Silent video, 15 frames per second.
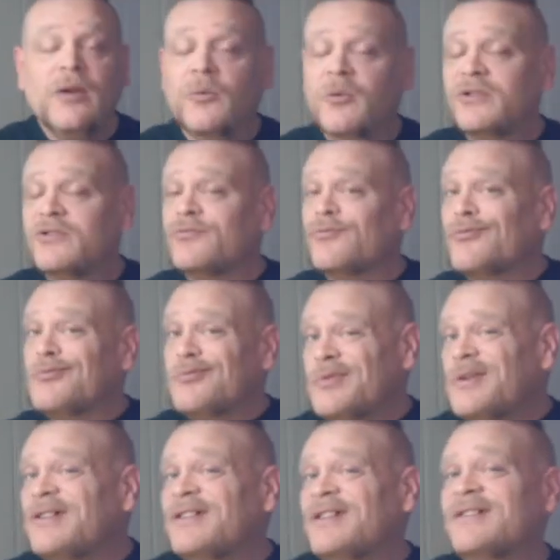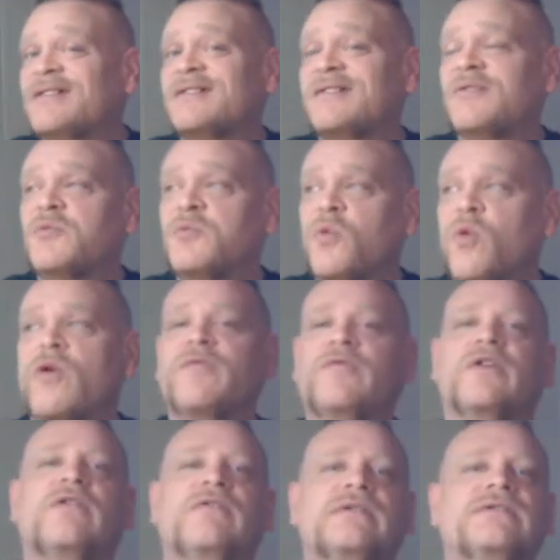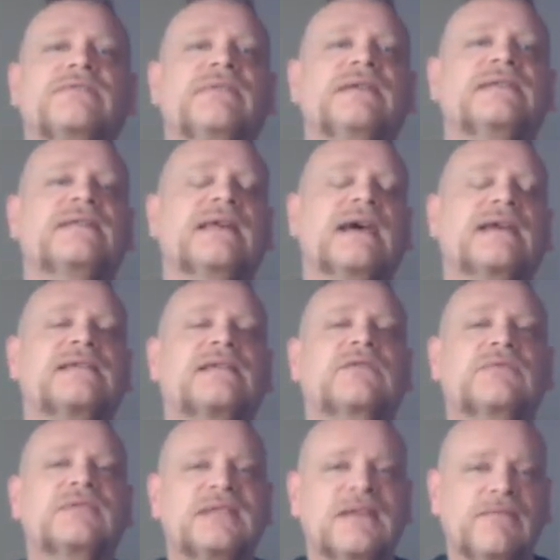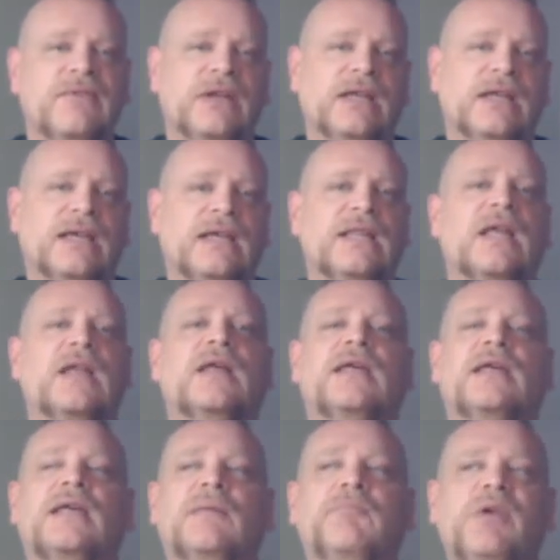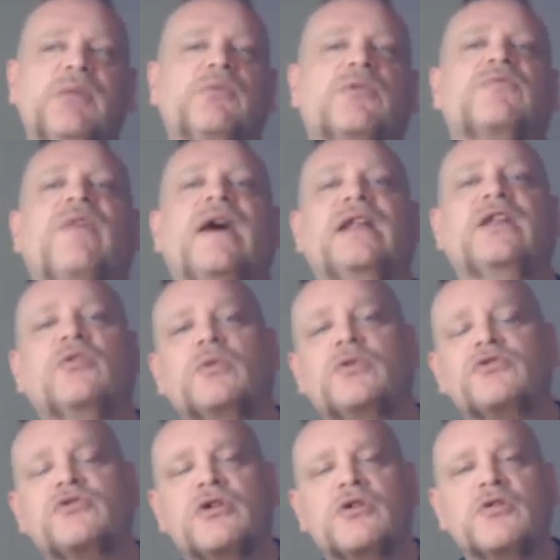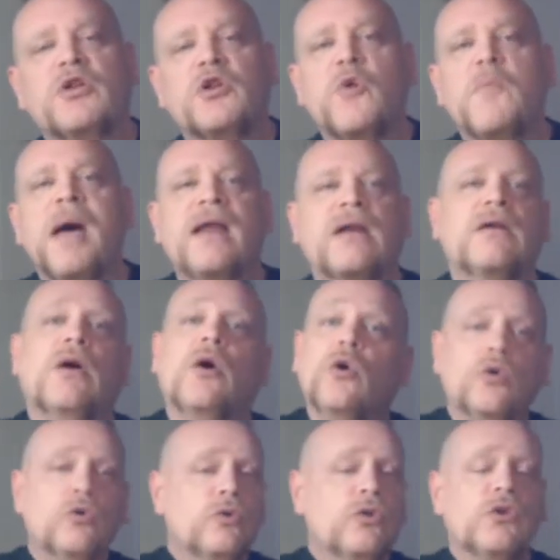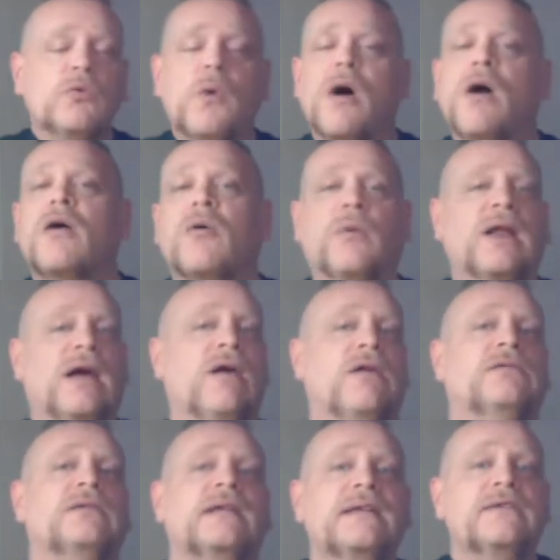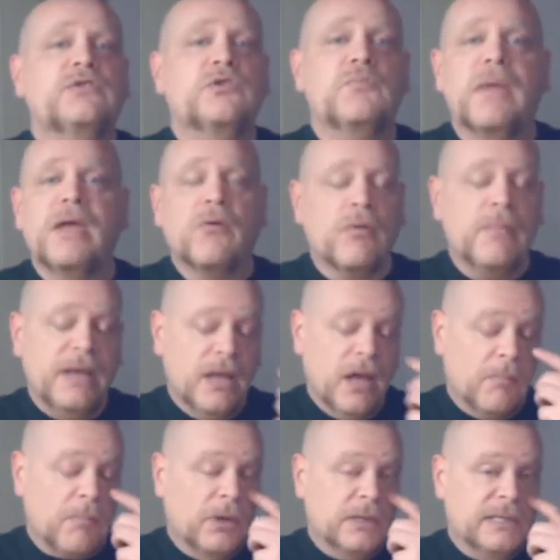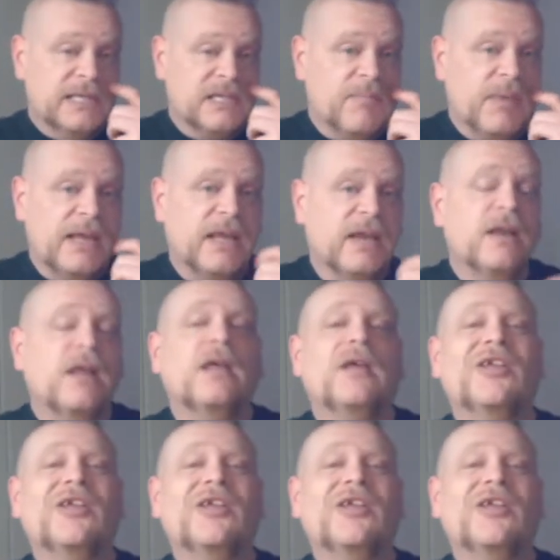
which really is the war for Christmas exclusivity, in that people are fighting to ensure that no matter who you are, what holidays you may or may not participate in,